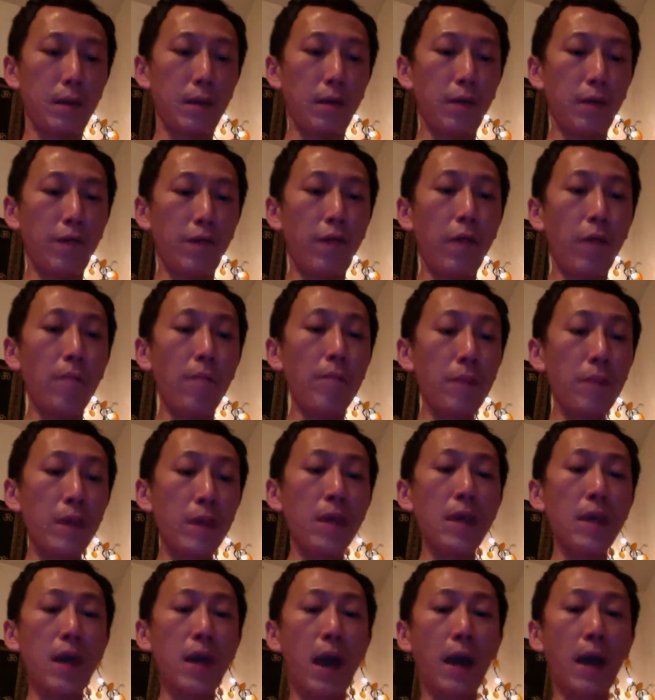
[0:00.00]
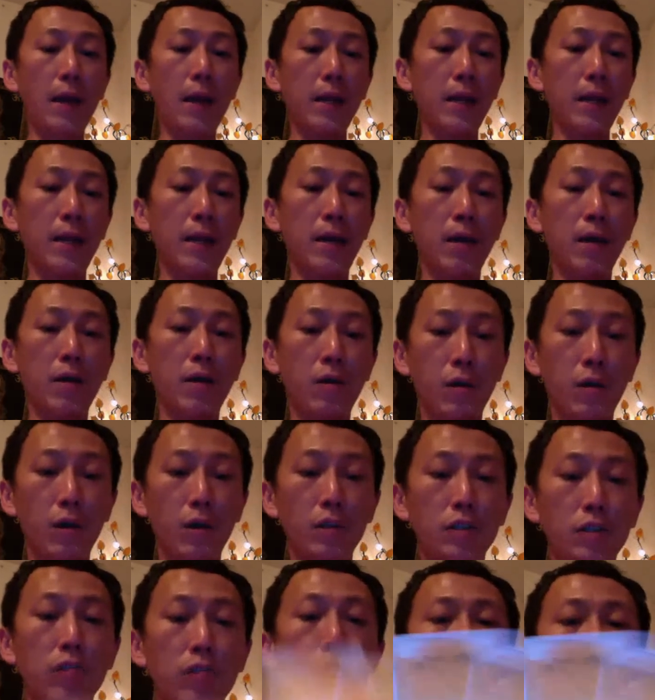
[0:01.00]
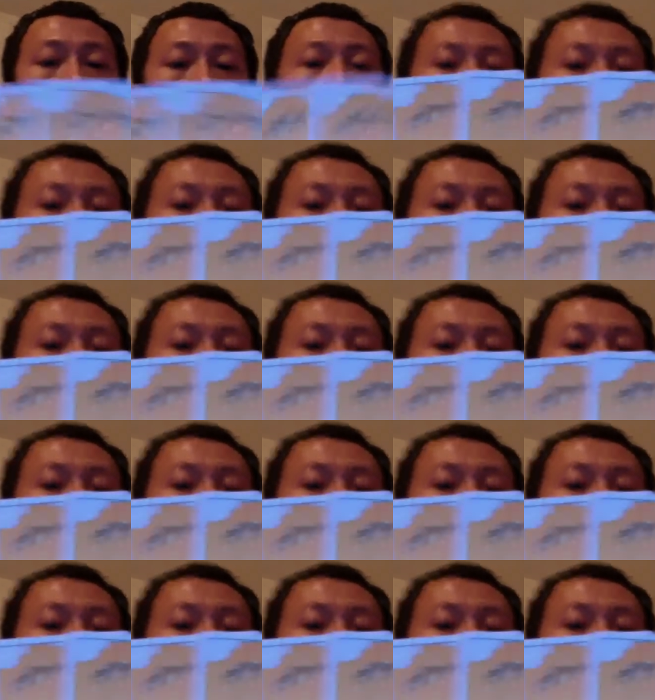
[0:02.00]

For me, I need a squirrel